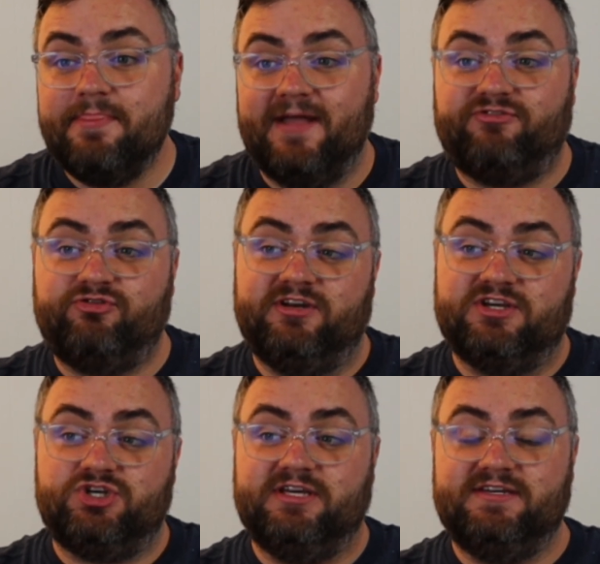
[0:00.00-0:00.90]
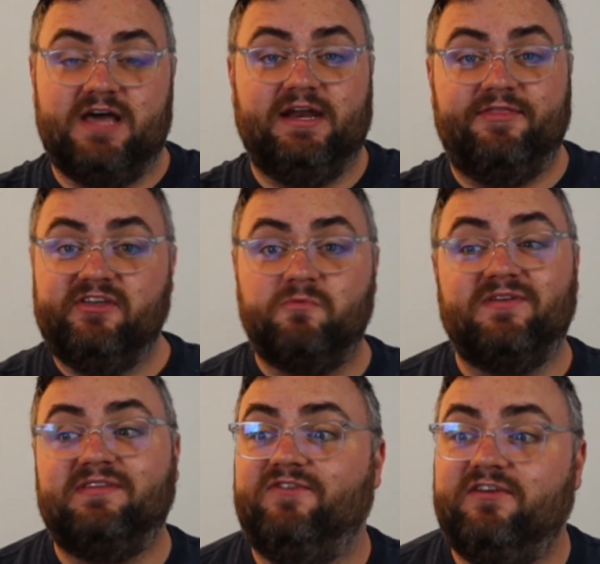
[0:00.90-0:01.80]
that's traditionally done at this
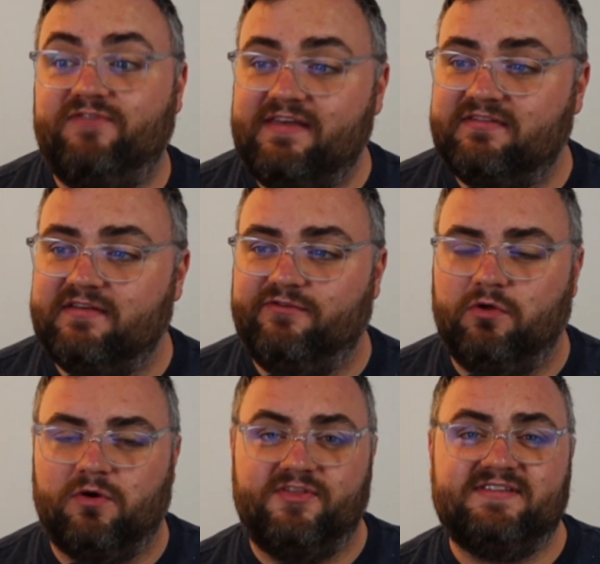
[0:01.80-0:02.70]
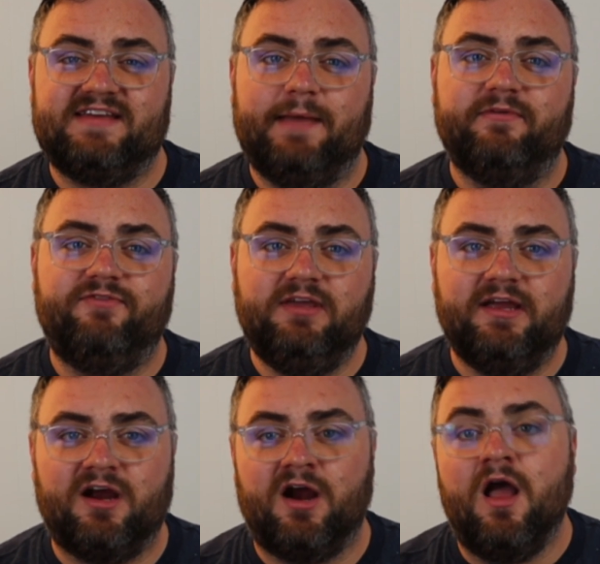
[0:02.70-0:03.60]
specific festival or this time of
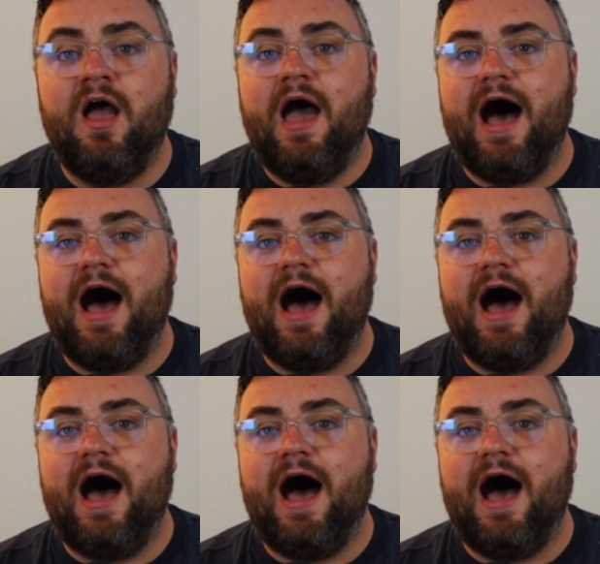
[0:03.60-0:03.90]
year.